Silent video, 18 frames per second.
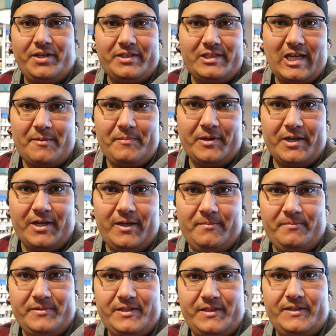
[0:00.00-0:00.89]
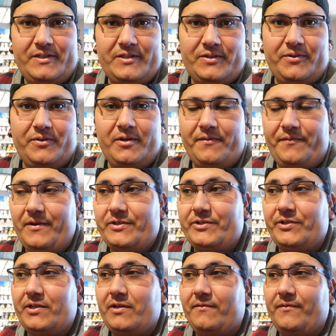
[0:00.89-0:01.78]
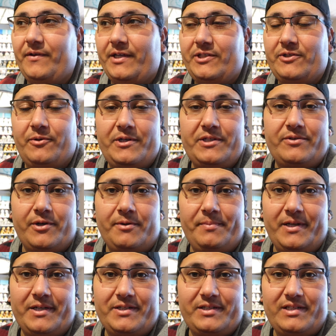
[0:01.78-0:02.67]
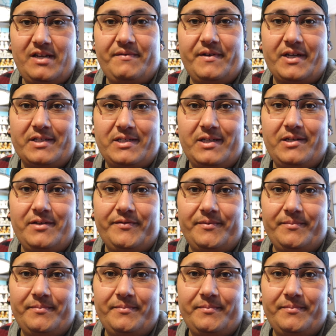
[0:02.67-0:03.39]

good time to come to the store if you guys are looking for like Toy Story plushes. They have like a ton of